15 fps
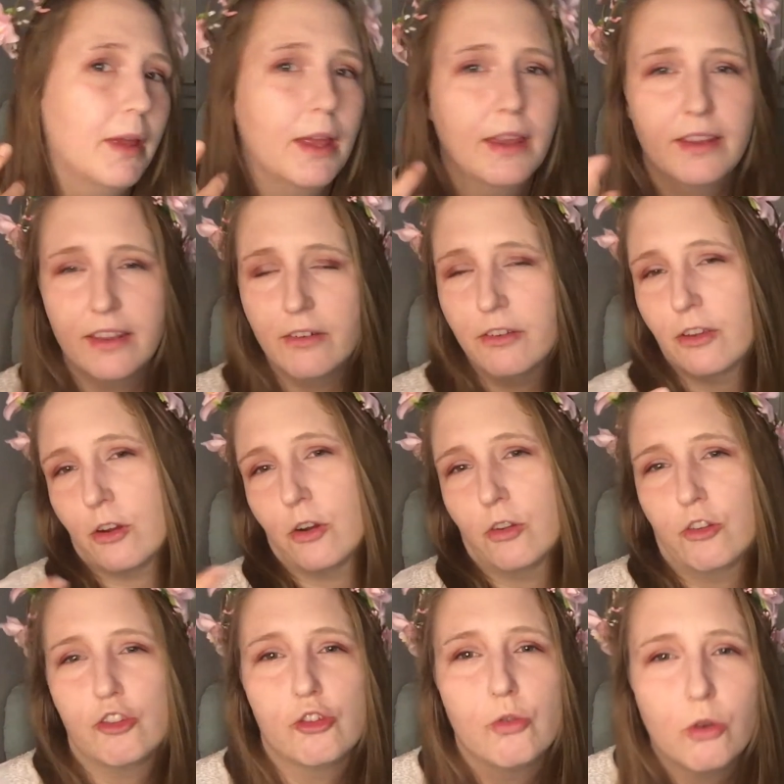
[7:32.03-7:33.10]
There's a
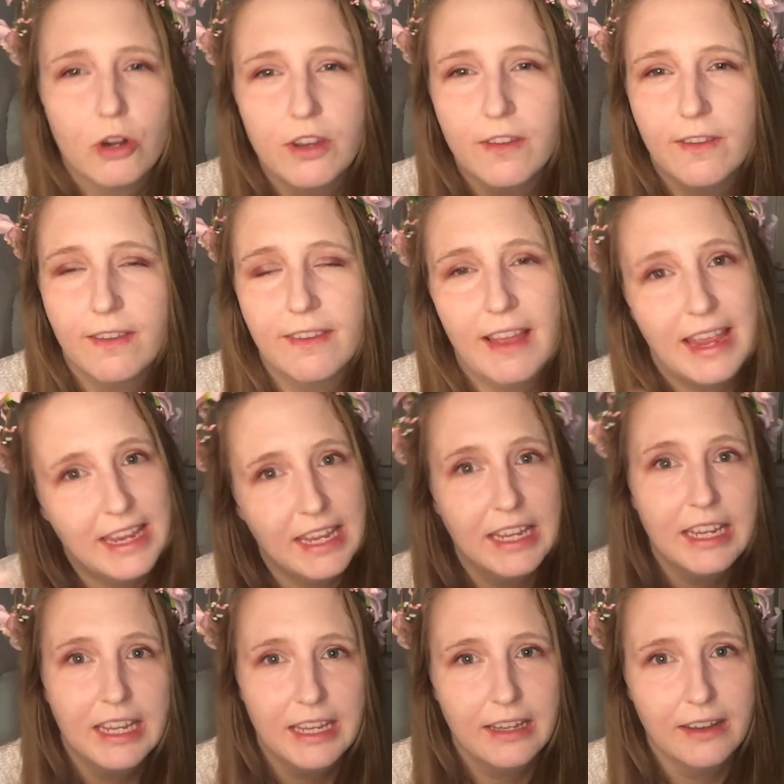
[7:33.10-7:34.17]
short saying
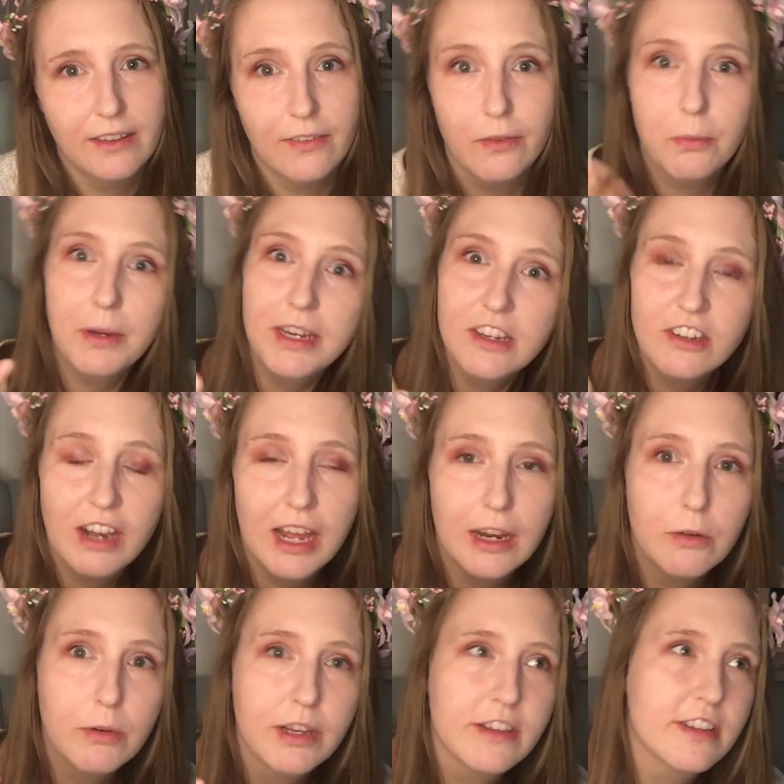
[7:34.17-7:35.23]
in the Swedish
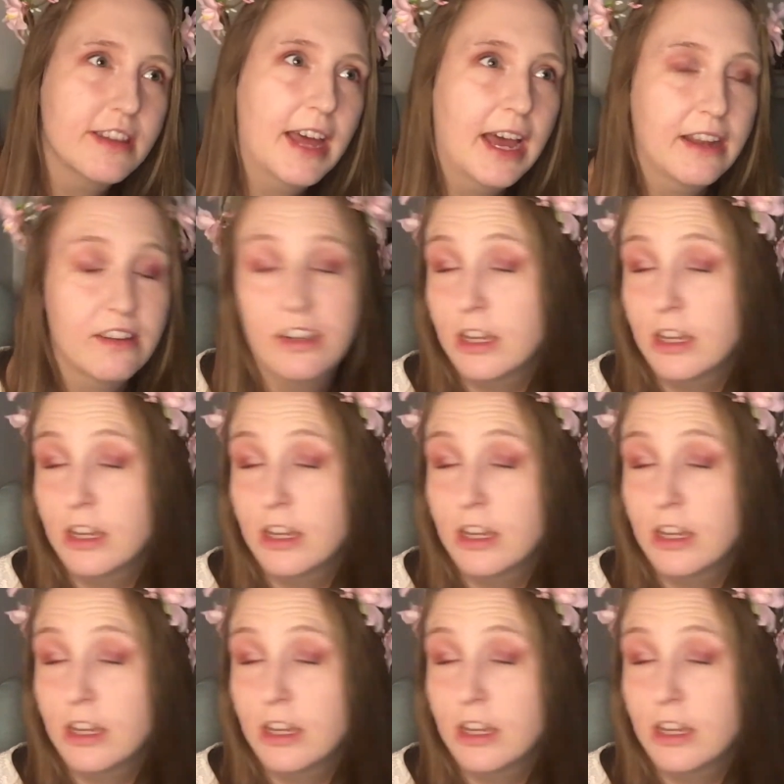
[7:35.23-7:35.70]
language that